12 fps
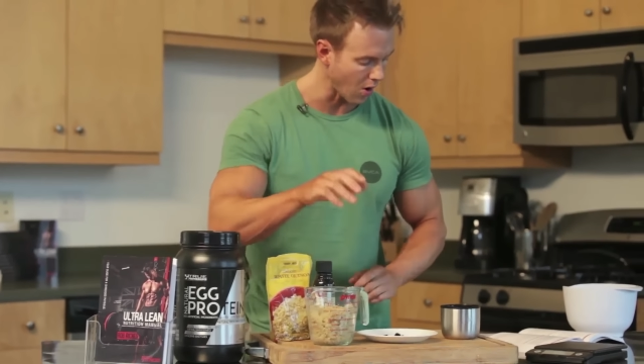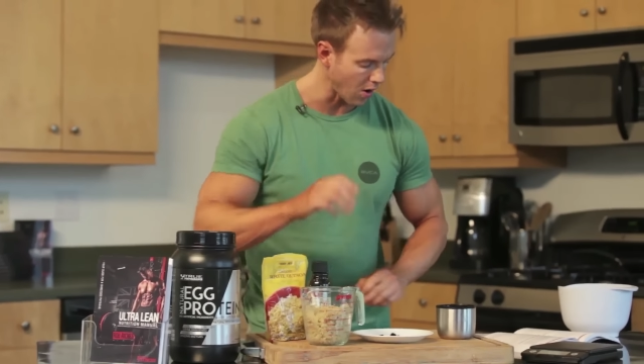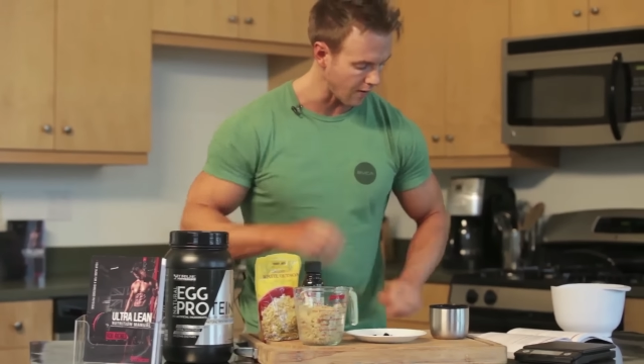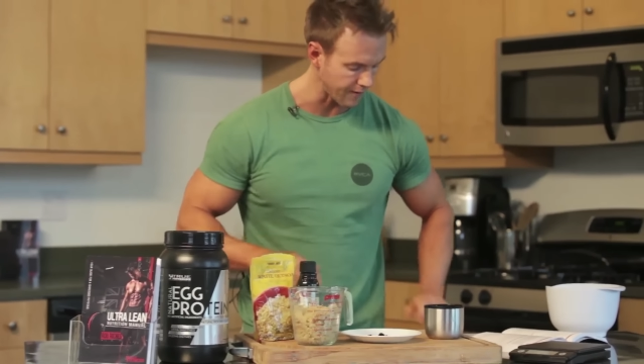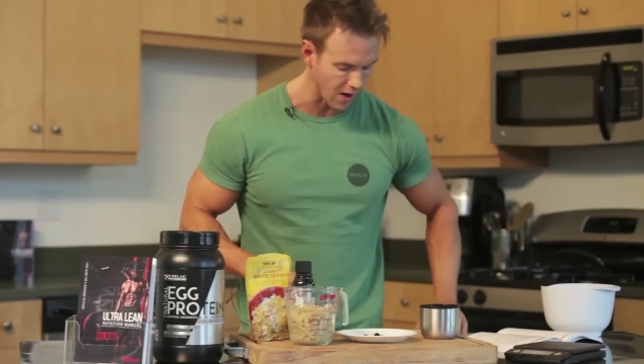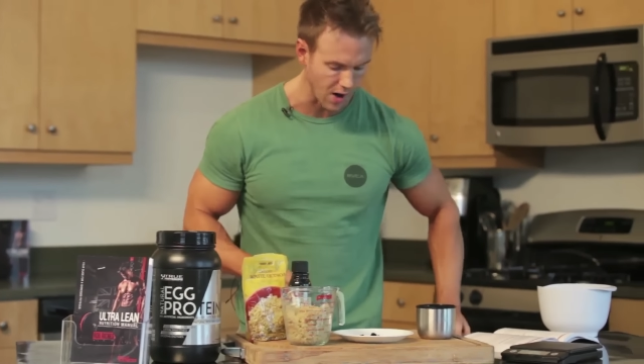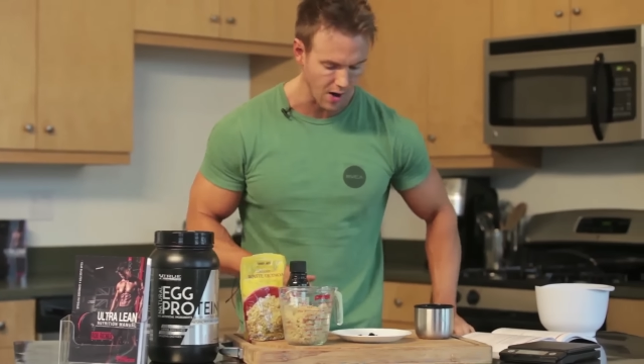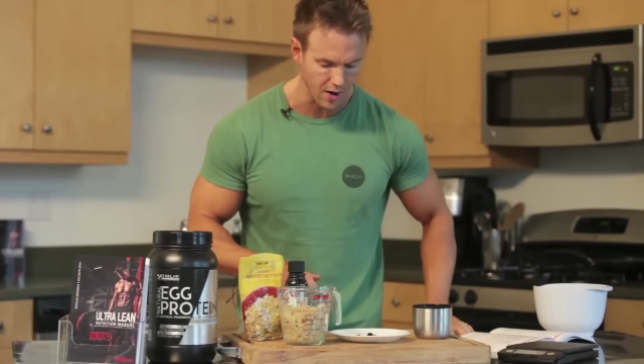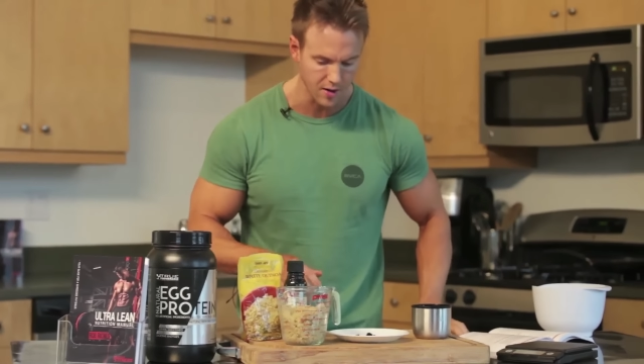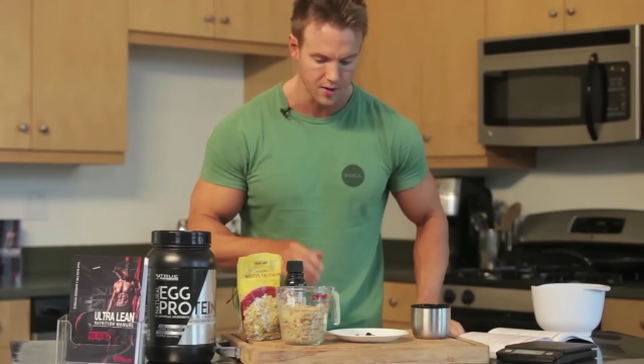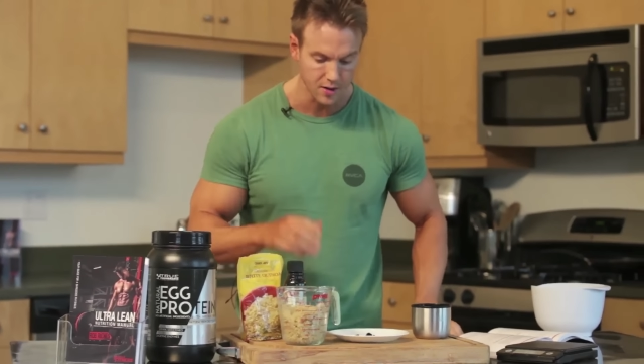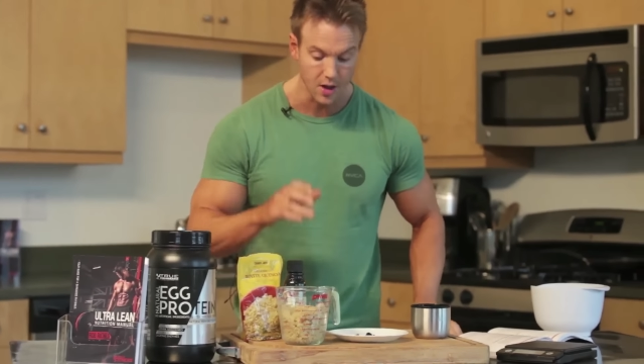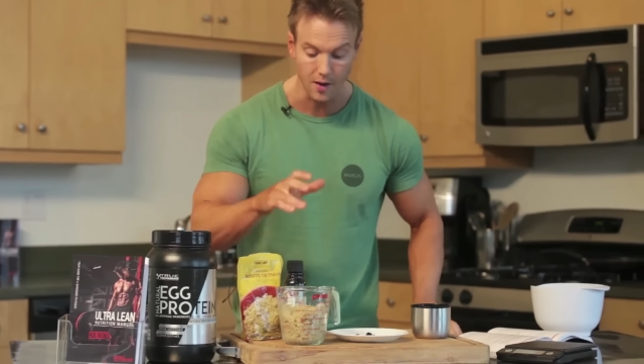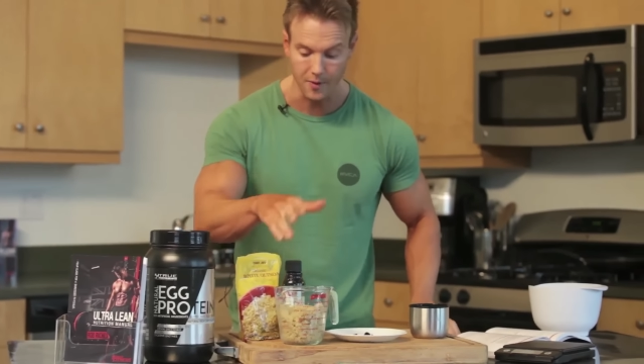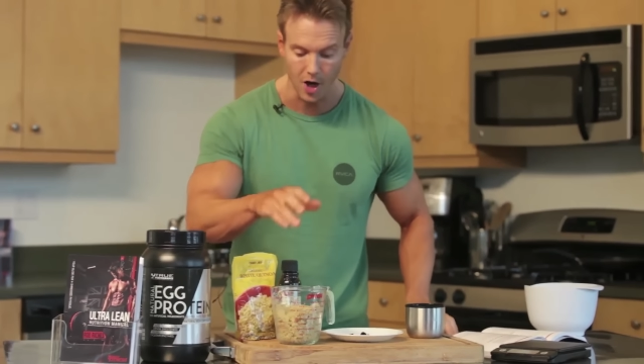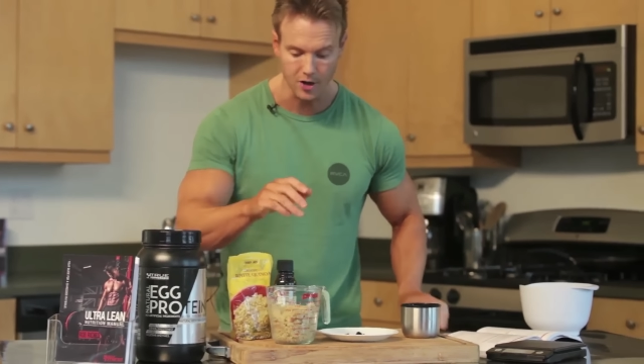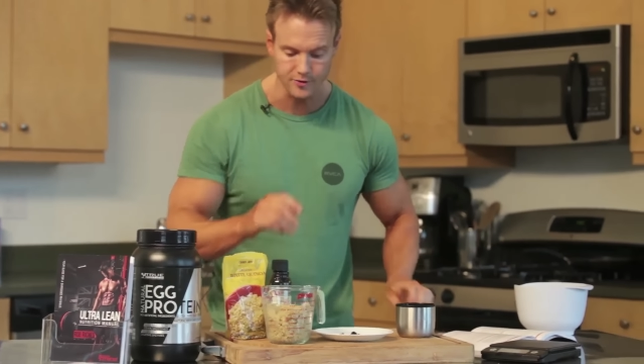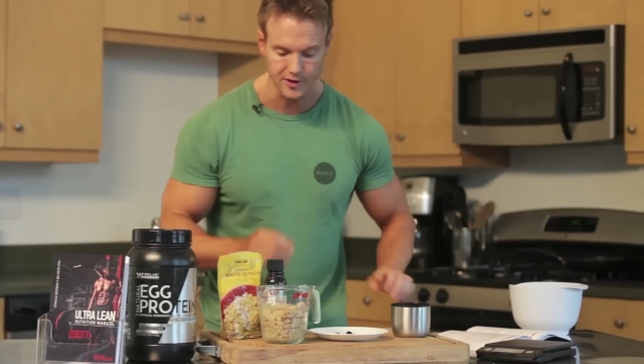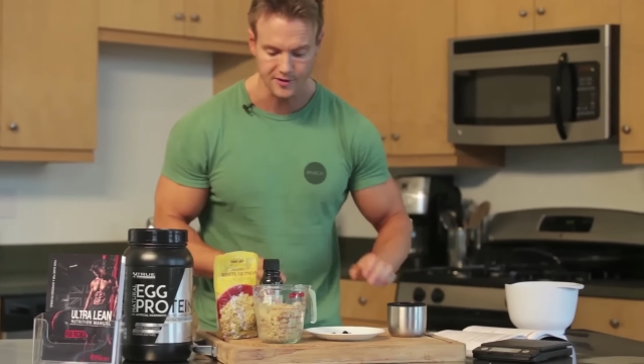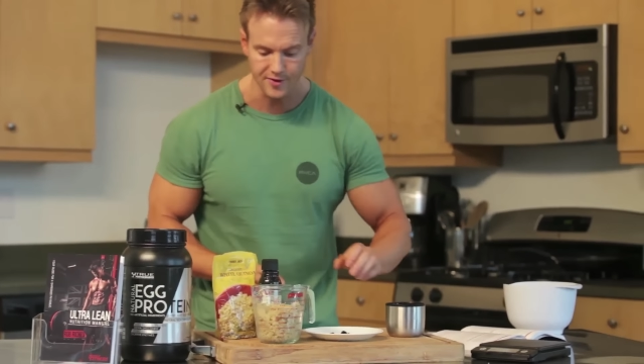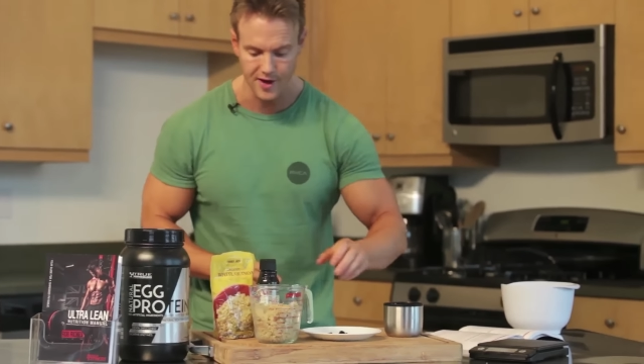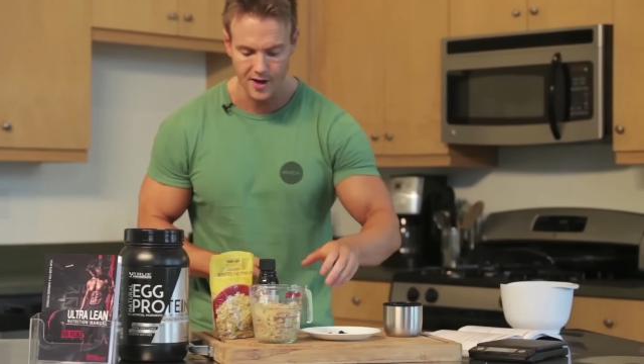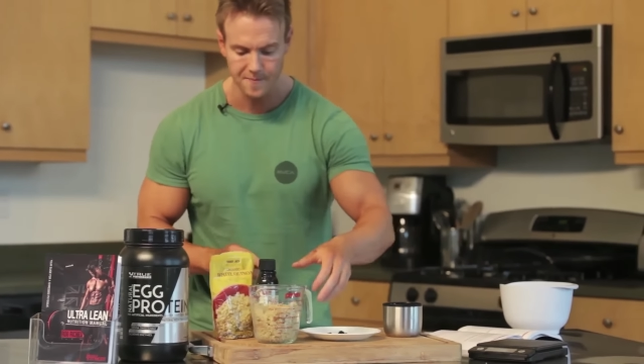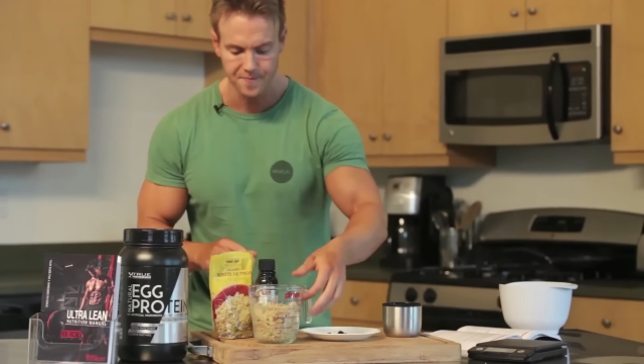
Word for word: of our carbohydrates there.